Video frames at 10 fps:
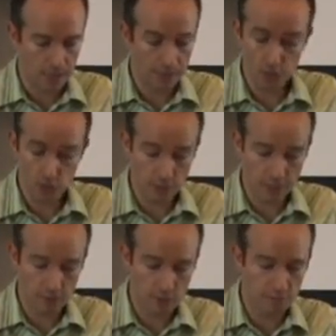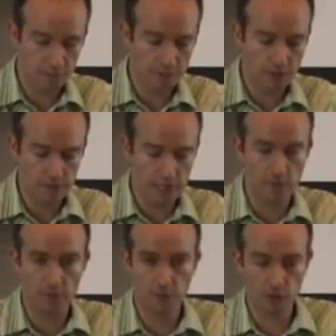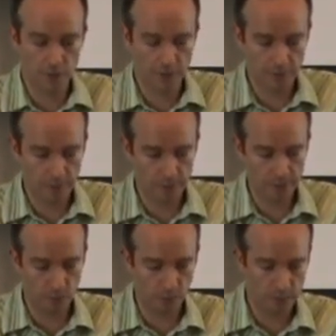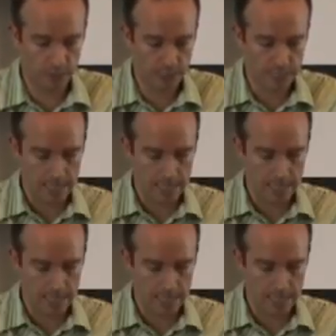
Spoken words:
There are some pitfalls, however, to governing by networks